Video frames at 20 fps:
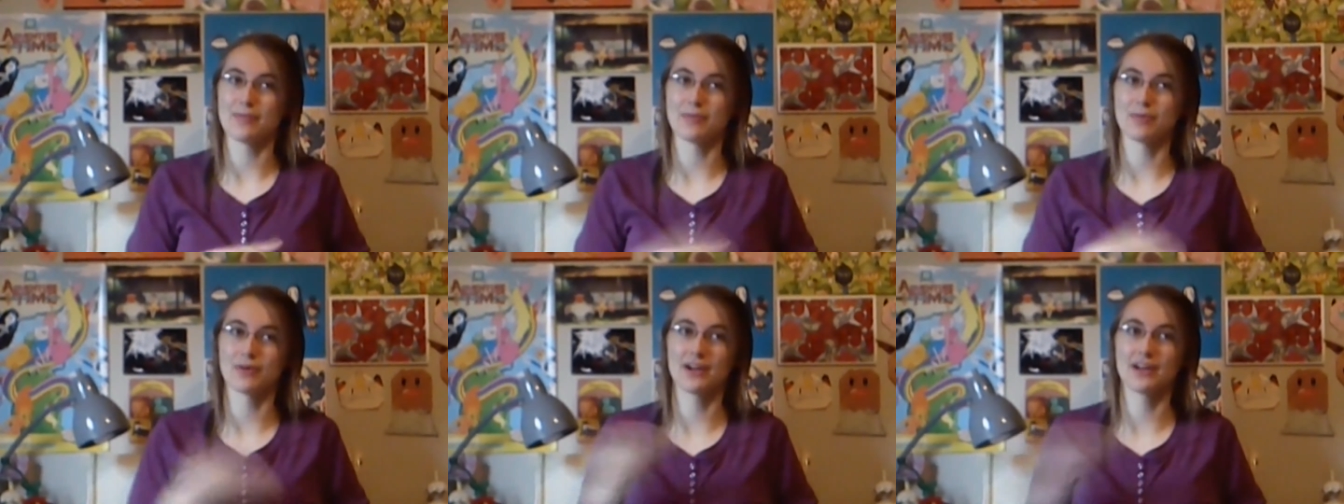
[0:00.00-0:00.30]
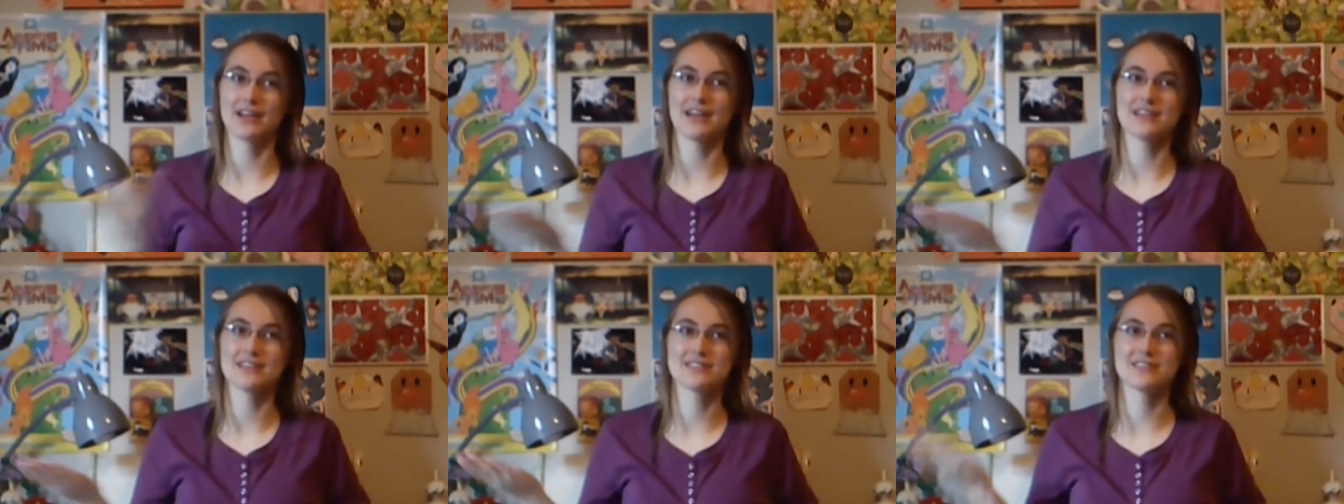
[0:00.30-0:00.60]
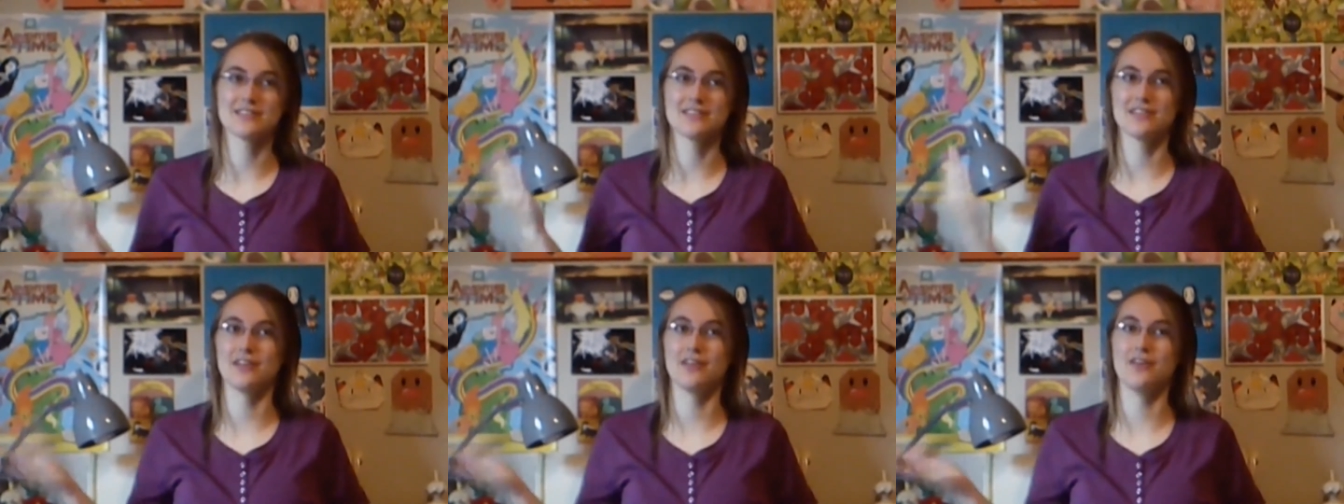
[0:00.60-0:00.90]
or I guess
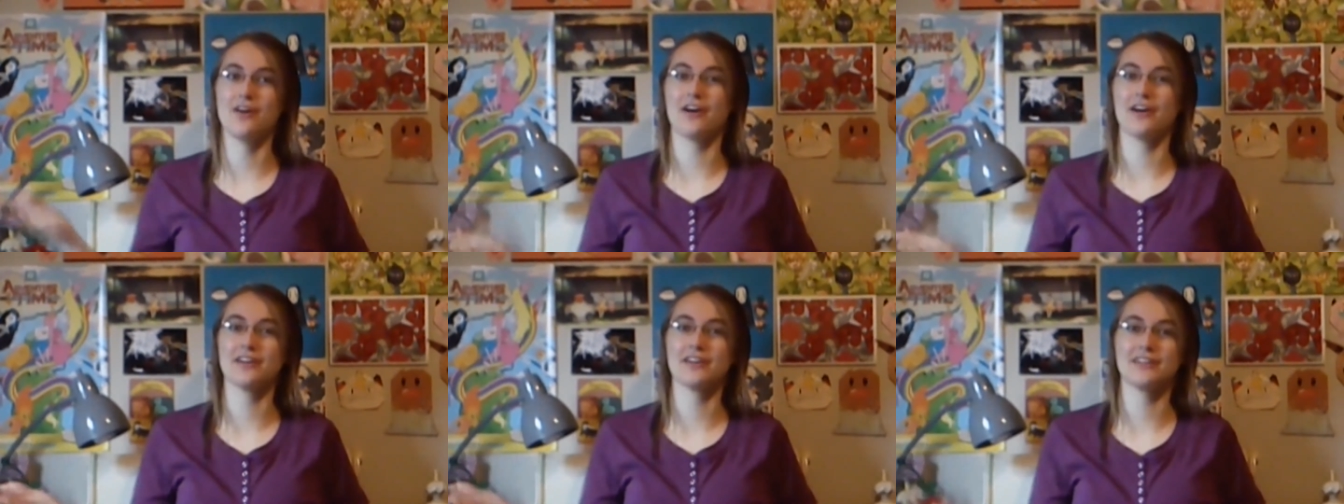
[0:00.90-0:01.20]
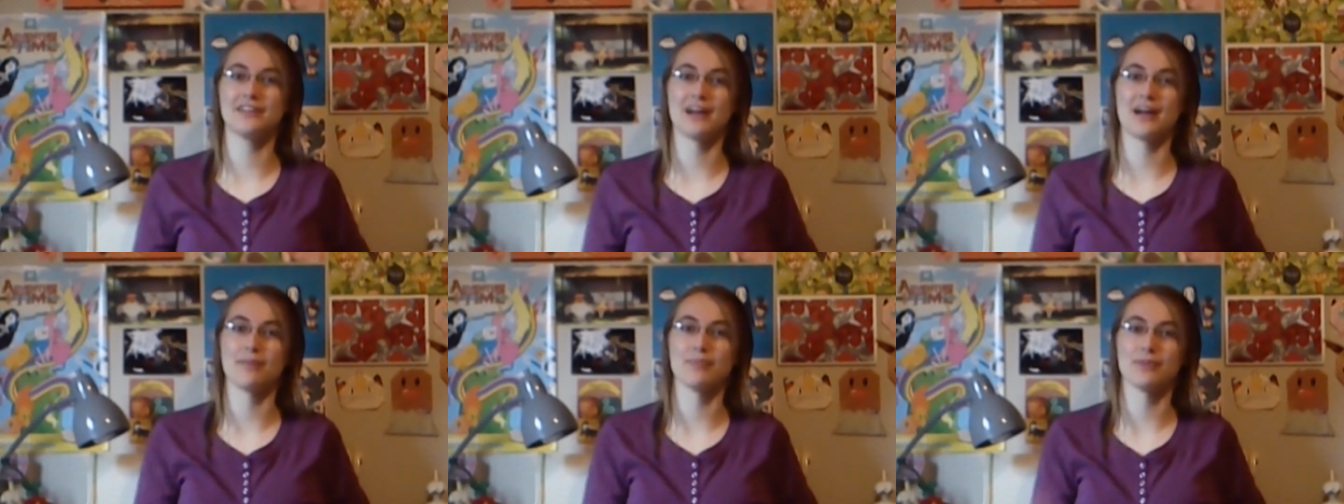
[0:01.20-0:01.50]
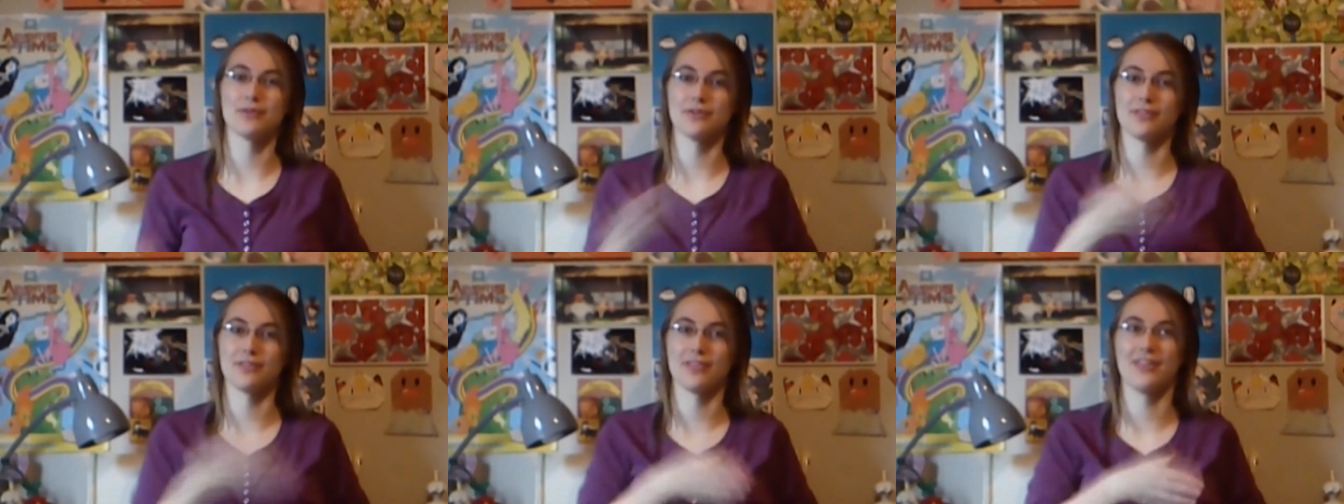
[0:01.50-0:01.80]
the not
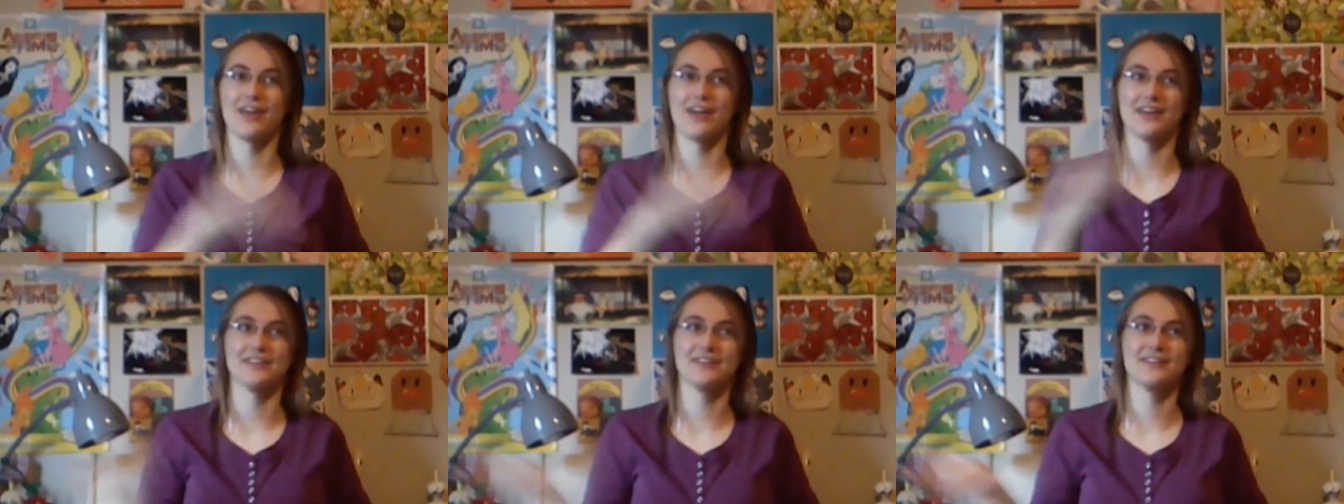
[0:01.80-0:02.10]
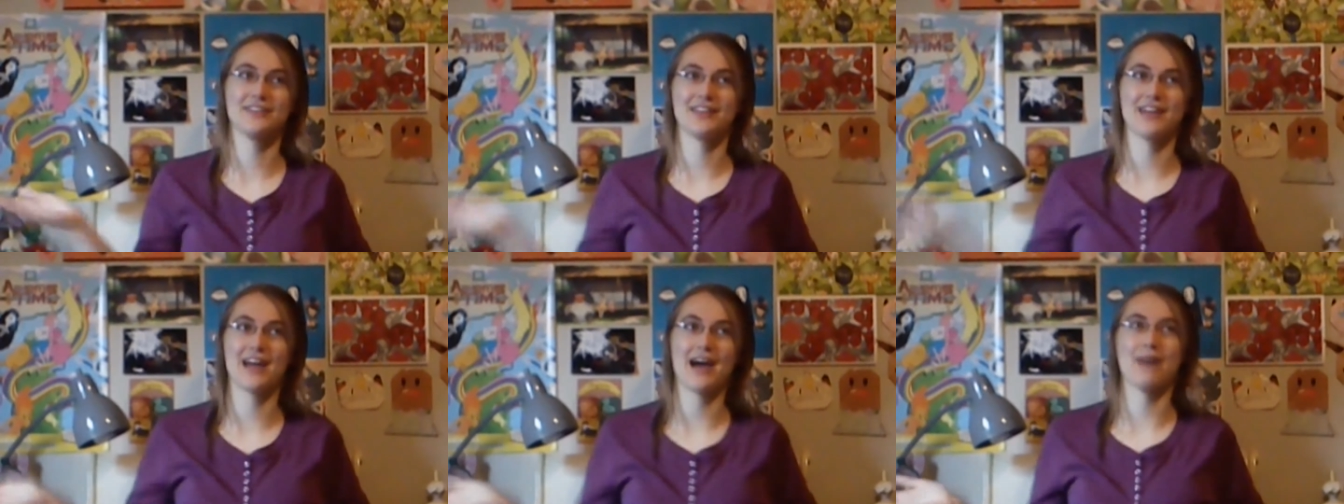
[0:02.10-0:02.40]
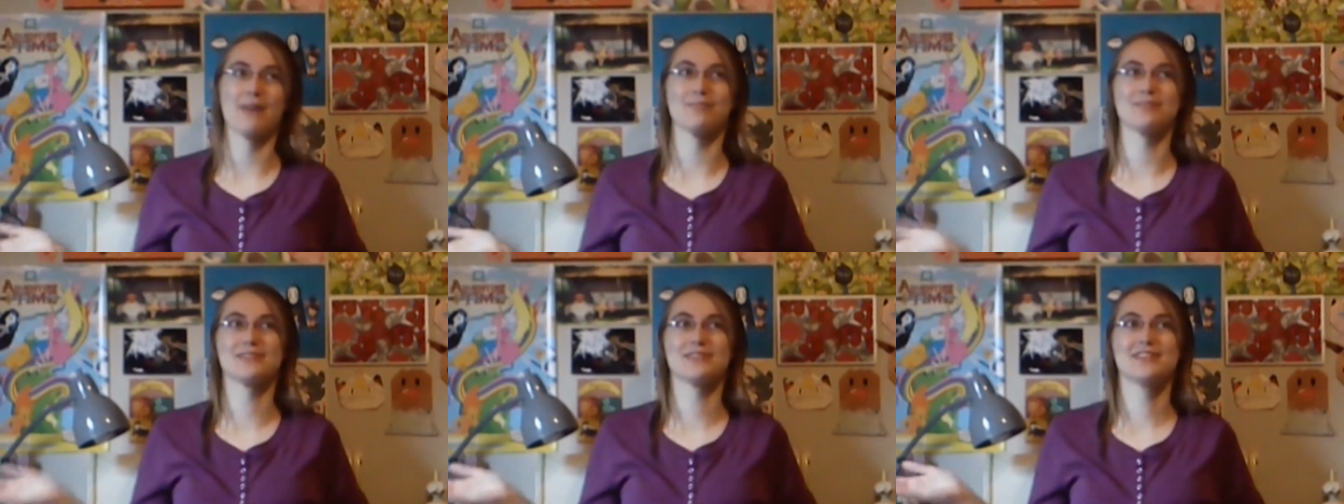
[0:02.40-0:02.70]
clapper that
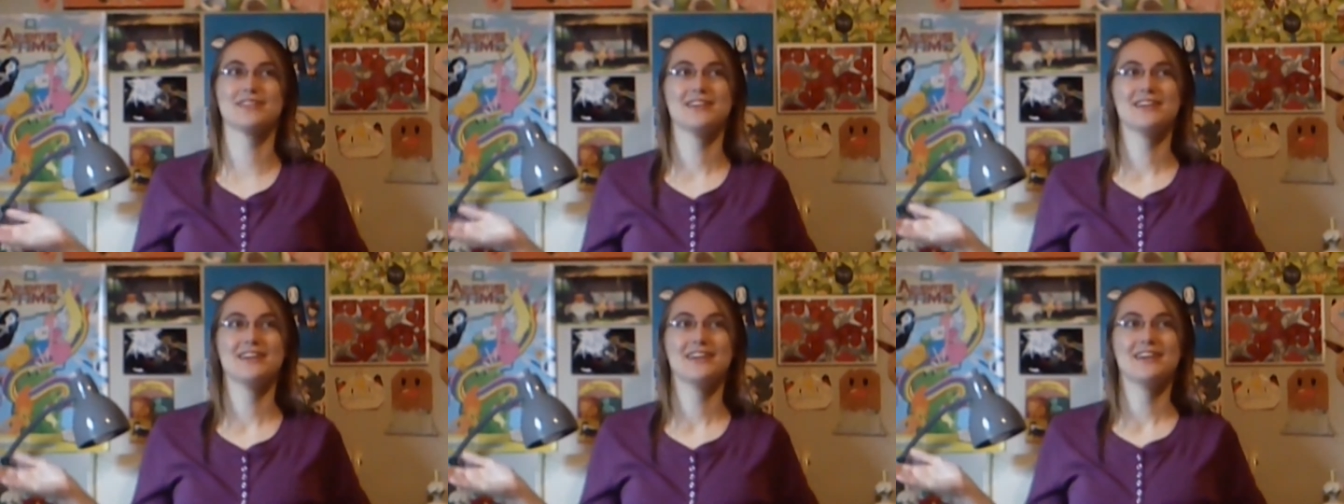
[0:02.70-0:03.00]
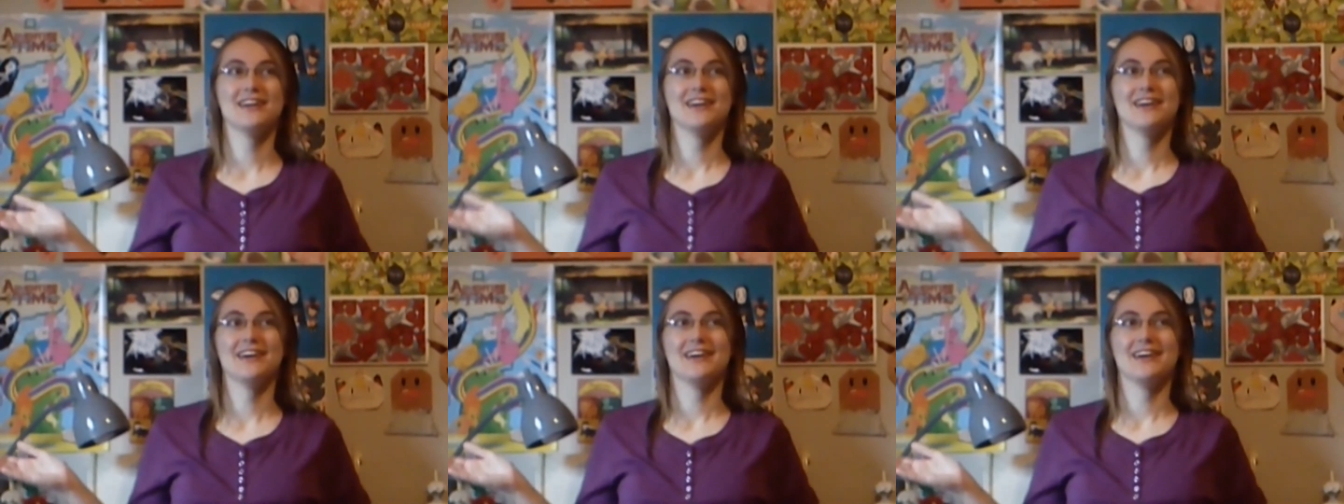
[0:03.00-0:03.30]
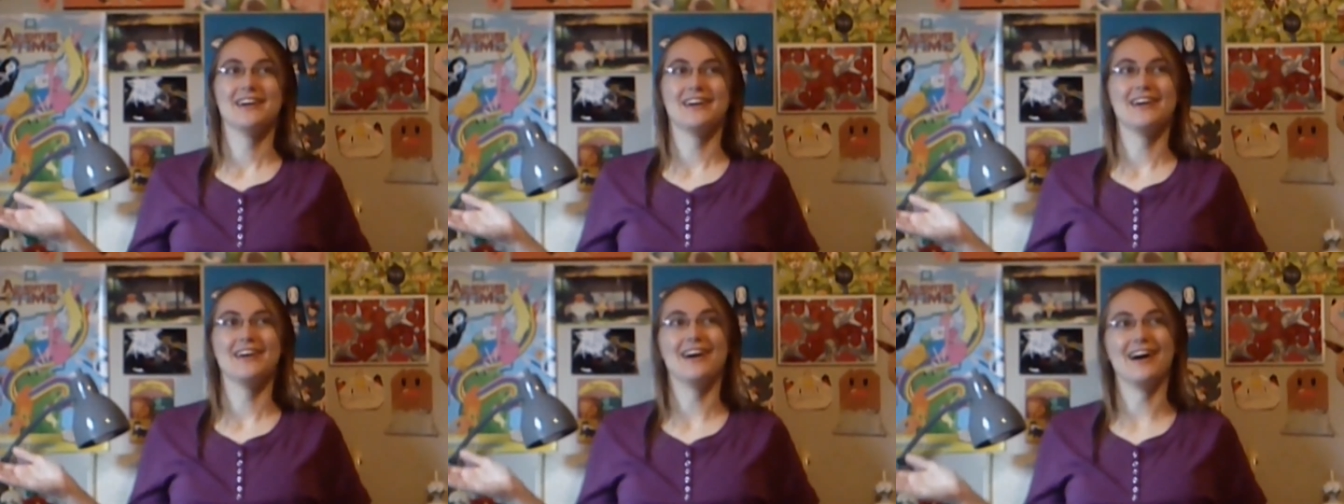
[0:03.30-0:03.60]
clapped.
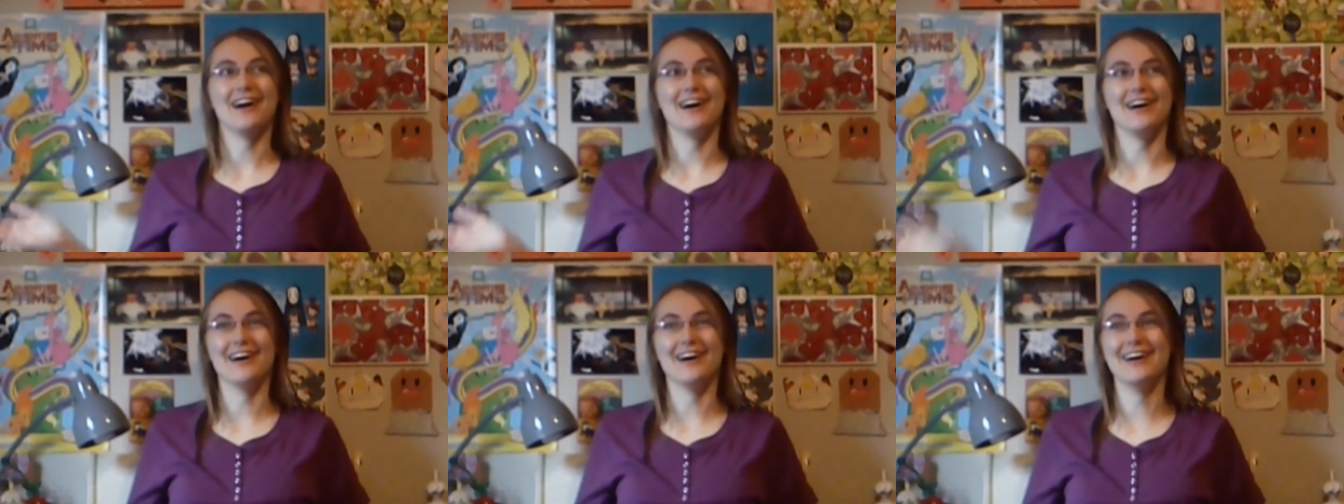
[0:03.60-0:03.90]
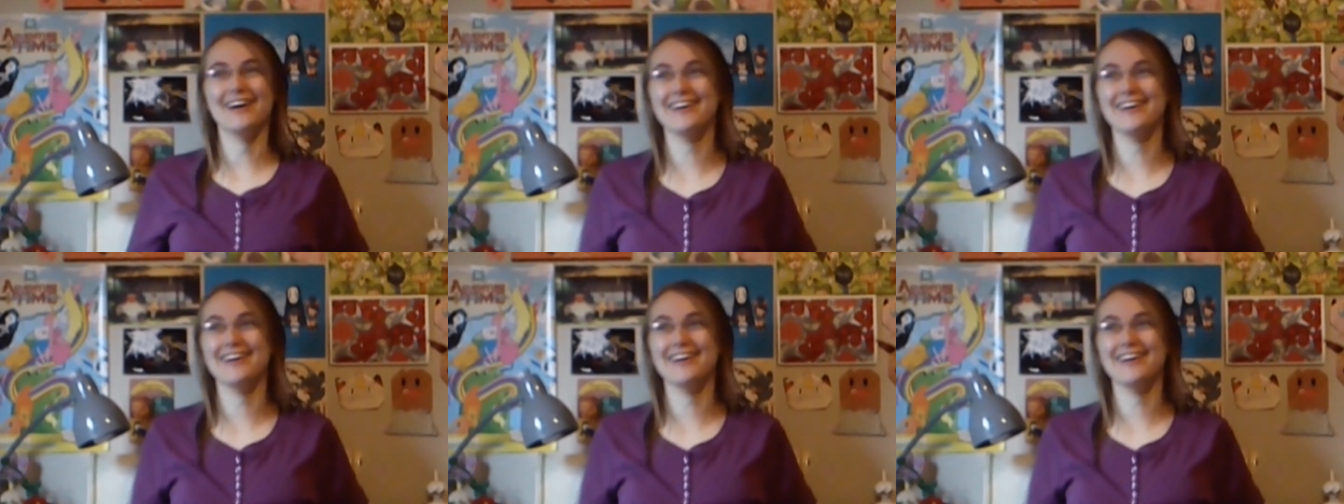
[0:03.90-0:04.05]
My